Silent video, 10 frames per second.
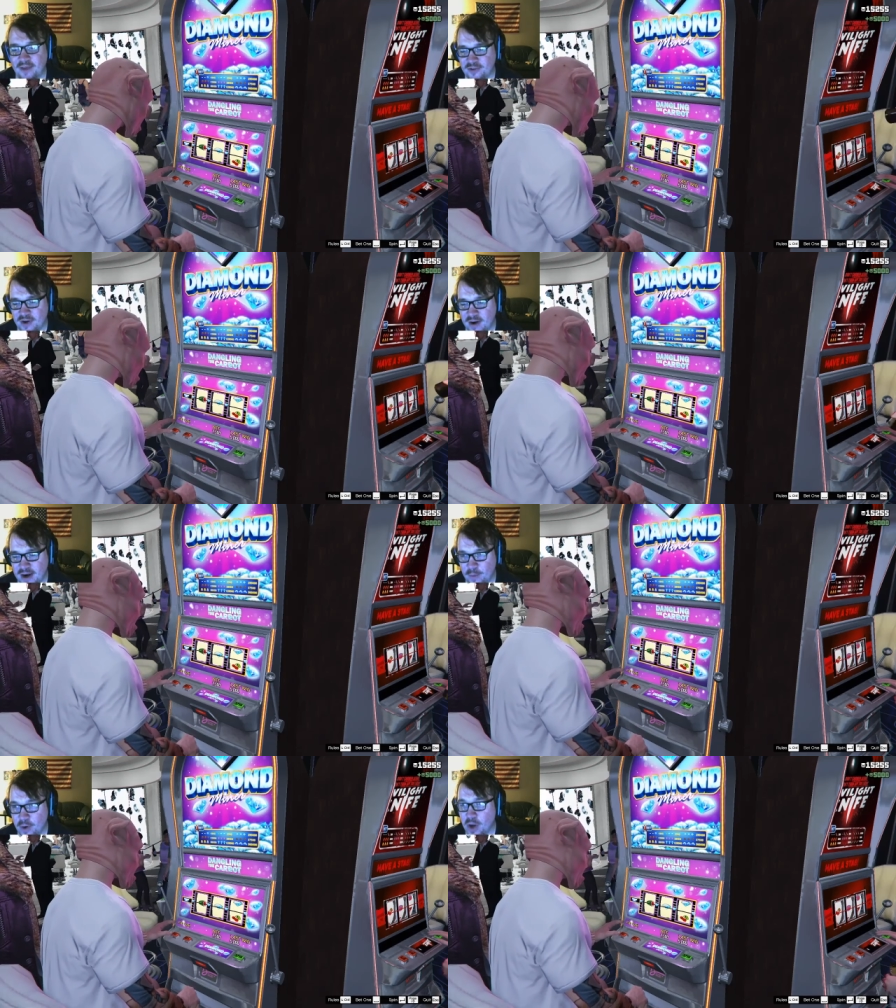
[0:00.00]

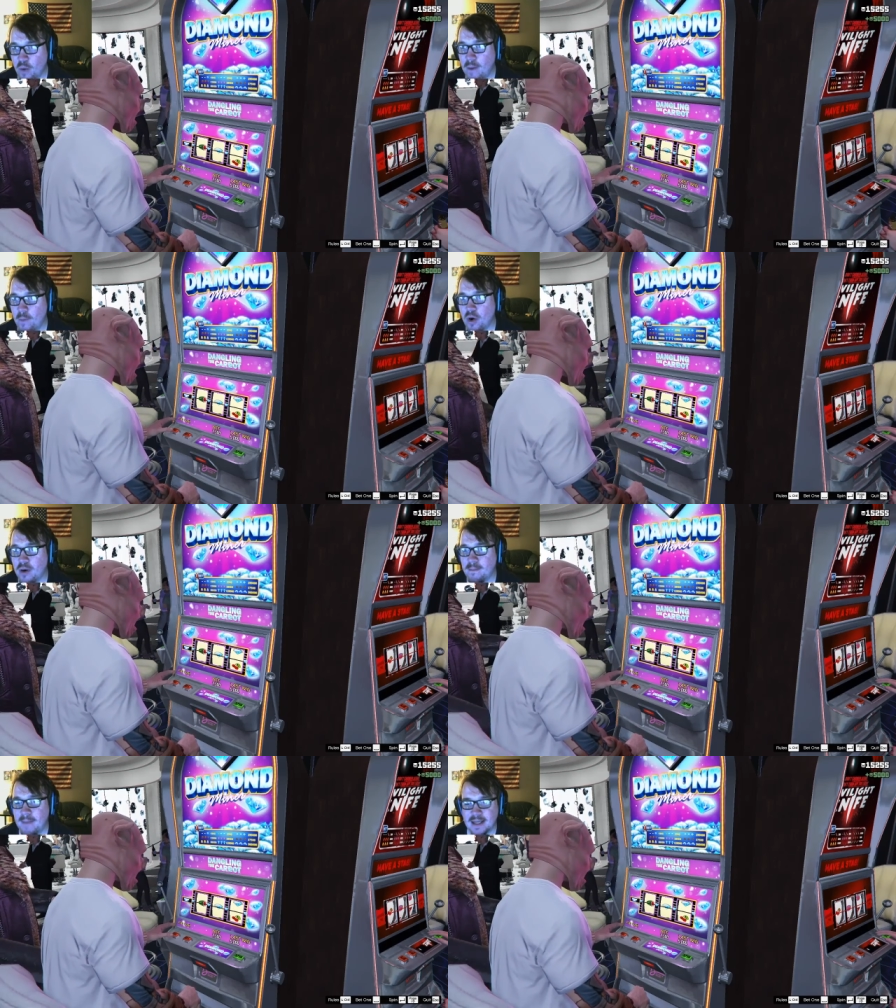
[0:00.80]
Alright, we're gonna go one more.
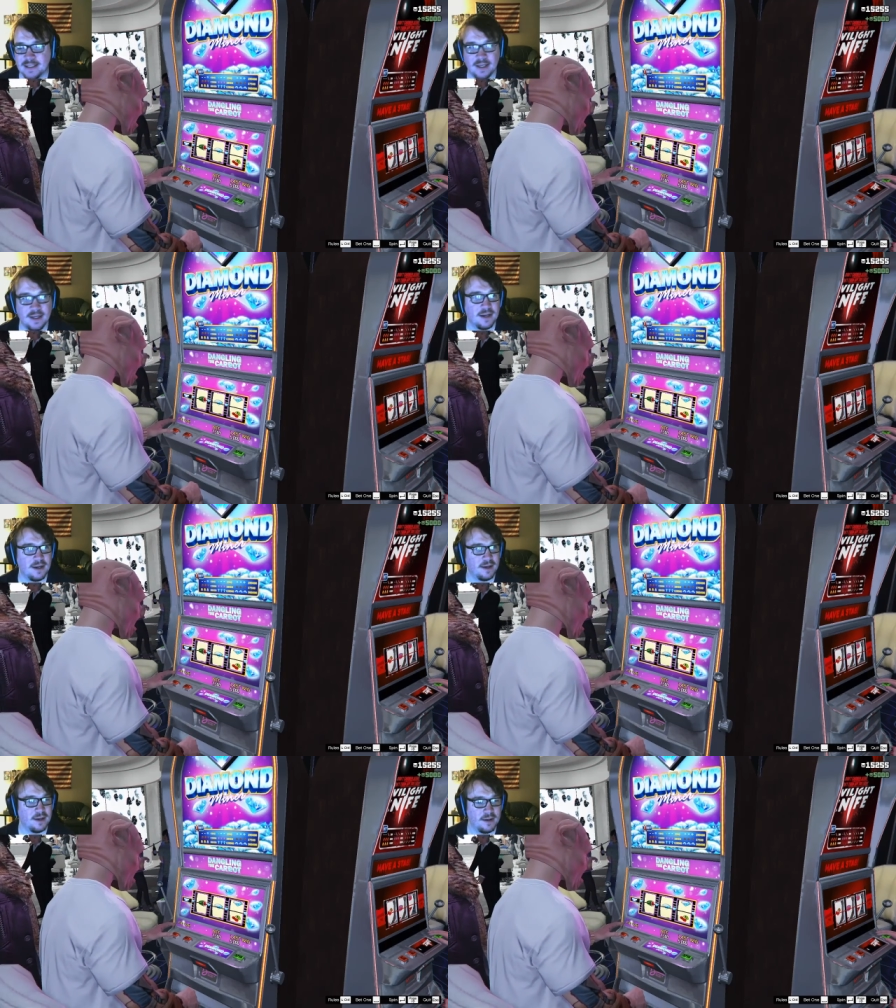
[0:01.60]
Lucky max
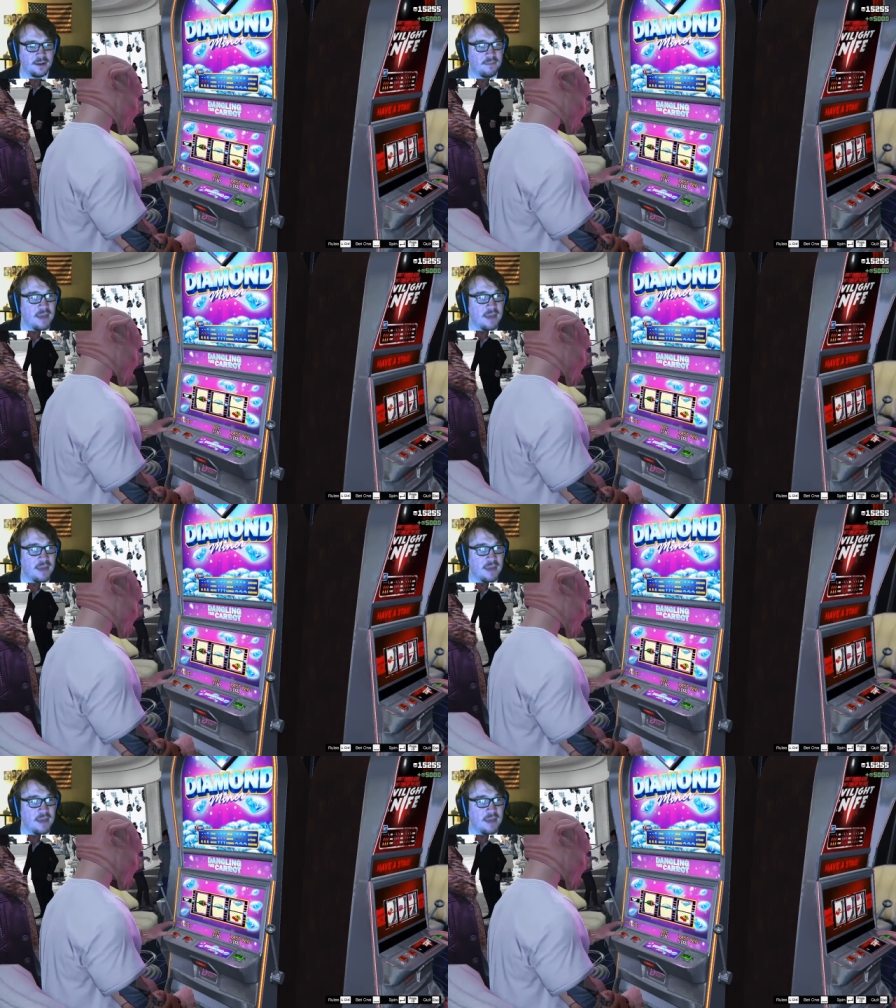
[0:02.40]
fucking bastard.